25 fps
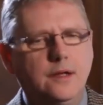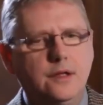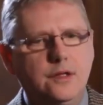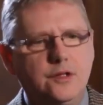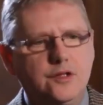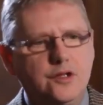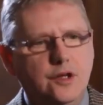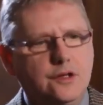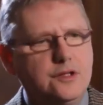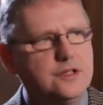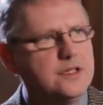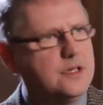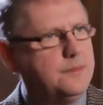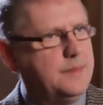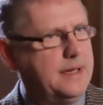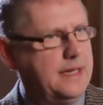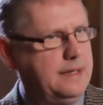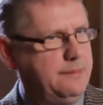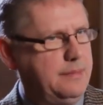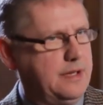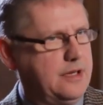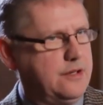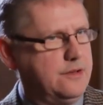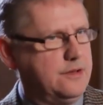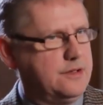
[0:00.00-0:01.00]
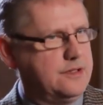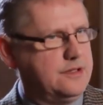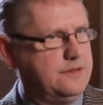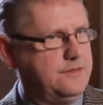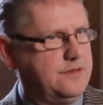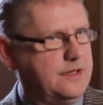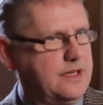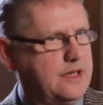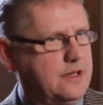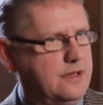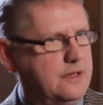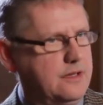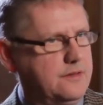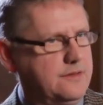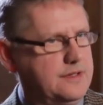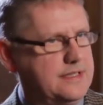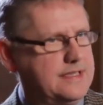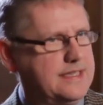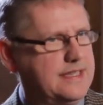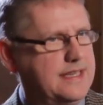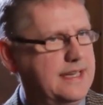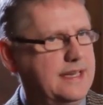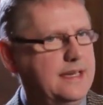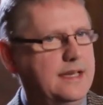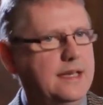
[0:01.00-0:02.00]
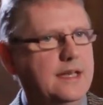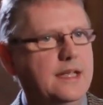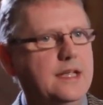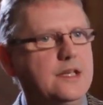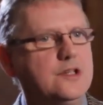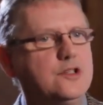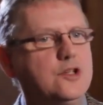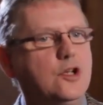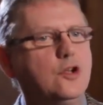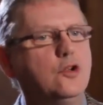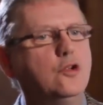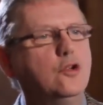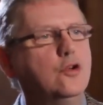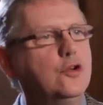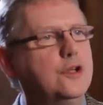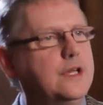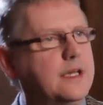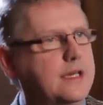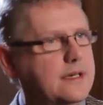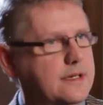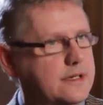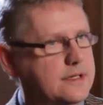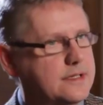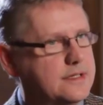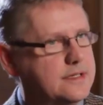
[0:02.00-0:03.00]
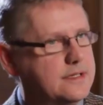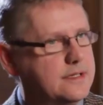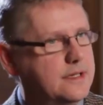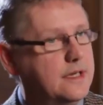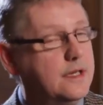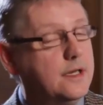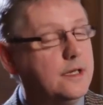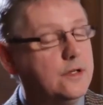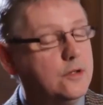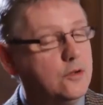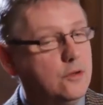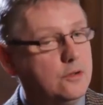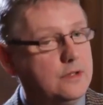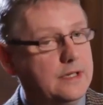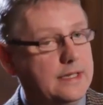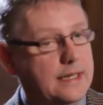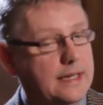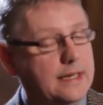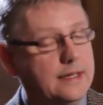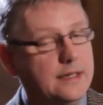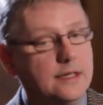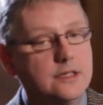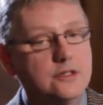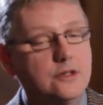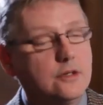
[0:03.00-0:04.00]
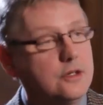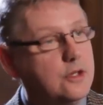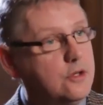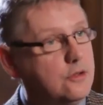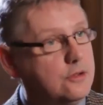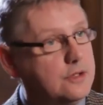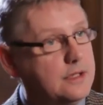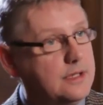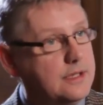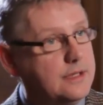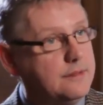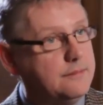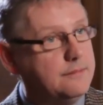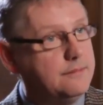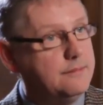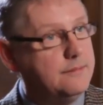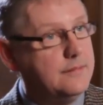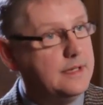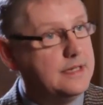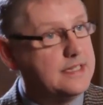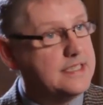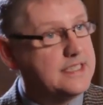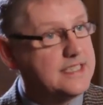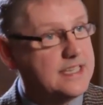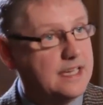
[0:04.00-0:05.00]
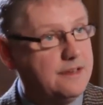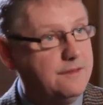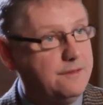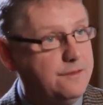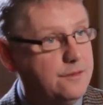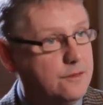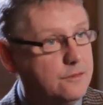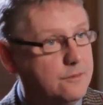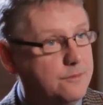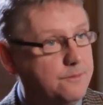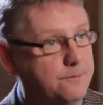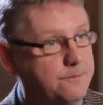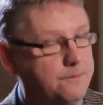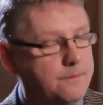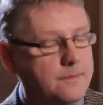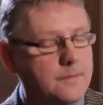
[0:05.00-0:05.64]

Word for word: Judging a man because of the colour of his skin is ludicrous. Not only that, it's ungodly, it's sinful.